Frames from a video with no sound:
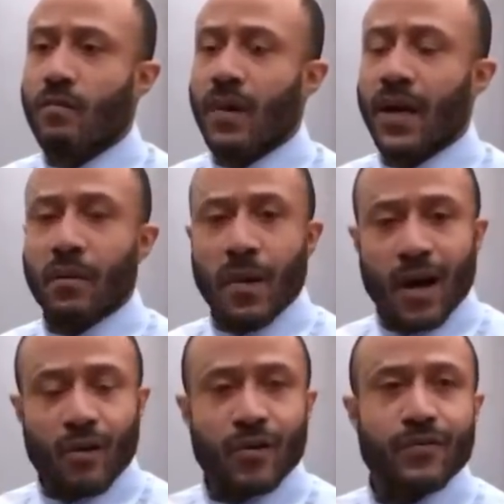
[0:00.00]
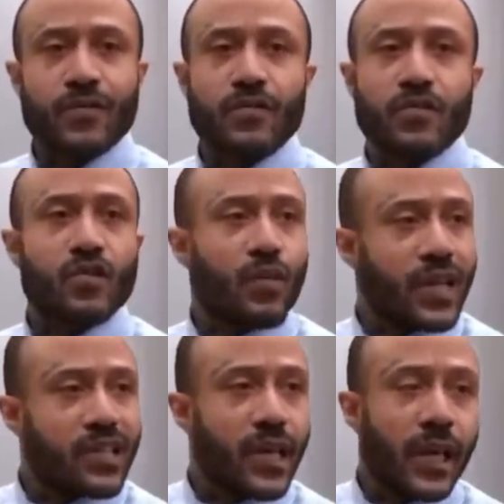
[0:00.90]
make and model of
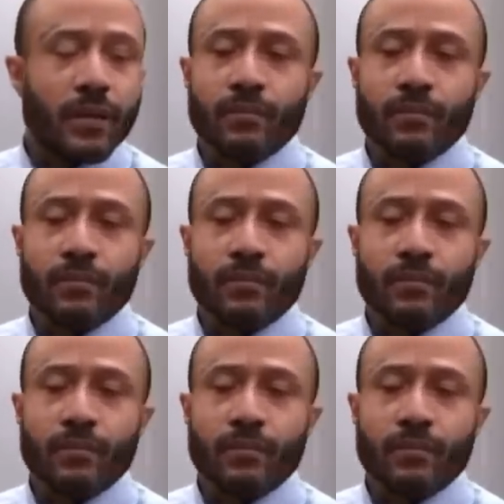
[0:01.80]
2010,